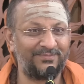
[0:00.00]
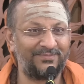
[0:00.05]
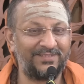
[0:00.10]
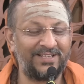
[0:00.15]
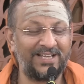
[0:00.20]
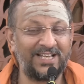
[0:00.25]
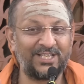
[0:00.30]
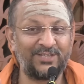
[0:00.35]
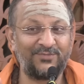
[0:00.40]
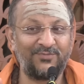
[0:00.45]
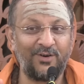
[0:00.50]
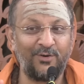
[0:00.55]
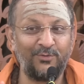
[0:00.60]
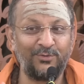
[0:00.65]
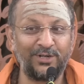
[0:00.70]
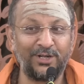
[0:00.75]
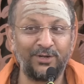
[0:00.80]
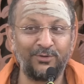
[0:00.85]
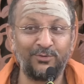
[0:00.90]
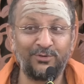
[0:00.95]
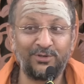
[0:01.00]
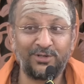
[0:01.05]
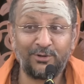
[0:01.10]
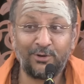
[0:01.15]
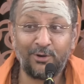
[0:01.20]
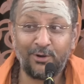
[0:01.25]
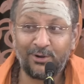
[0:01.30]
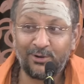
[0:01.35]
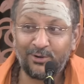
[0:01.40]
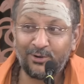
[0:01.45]
He has found a
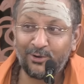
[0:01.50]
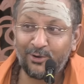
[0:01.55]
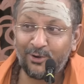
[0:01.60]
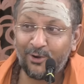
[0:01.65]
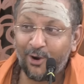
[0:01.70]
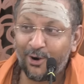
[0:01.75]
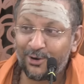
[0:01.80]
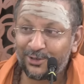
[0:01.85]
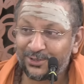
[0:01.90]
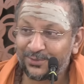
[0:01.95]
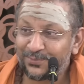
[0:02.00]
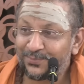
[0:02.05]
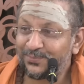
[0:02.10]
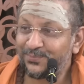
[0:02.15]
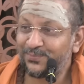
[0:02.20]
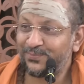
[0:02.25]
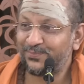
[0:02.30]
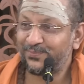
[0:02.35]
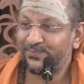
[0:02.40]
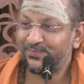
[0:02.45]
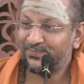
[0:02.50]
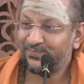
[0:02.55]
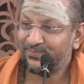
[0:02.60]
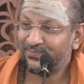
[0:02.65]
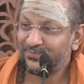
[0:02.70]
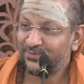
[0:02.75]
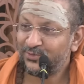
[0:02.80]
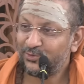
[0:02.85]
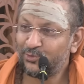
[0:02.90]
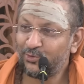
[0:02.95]
good cot,
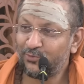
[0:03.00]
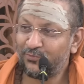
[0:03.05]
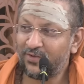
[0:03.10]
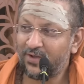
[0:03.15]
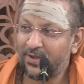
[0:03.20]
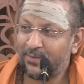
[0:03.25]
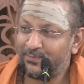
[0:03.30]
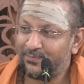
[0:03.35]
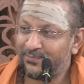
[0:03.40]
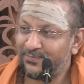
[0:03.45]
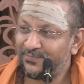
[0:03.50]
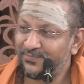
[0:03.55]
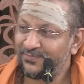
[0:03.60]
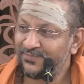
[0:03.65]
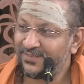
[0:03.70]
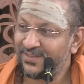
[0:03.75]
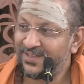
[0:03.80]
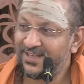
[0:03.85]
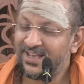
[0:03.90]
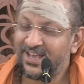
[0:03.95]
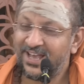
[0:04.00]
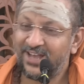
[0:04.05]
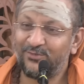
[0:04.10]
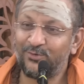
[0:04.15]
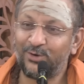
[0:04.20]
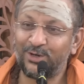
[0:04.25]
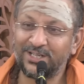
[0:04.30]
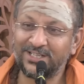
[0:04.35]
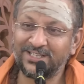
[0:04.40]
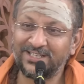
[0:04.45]
sofa.
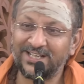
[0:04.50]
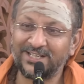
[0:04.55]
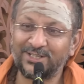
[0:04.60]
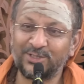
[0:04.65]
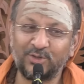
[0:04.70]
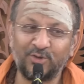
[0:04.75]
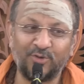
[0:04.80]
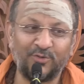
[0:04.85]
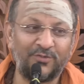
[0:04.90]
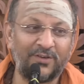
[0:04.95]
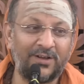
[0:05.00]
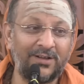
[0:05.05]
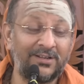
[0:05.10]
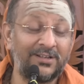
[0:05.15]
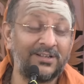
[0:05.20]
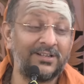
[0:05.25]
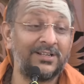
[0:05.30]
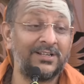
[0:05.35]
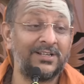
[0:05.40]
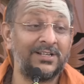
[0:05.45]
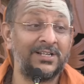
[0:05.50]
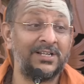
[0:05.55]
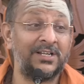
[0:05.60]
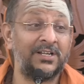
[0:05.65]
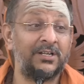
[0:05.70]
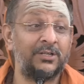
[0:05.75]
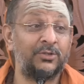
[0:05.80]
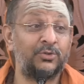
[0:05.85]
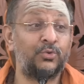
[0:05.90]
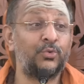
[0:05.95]
What is that sofa?
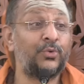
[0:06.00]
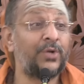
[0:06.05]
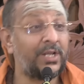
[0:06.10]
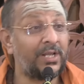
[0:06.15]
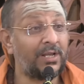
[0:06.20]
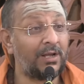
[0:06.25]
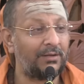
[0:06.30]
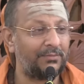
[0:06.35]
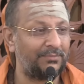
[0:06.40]
Turiya.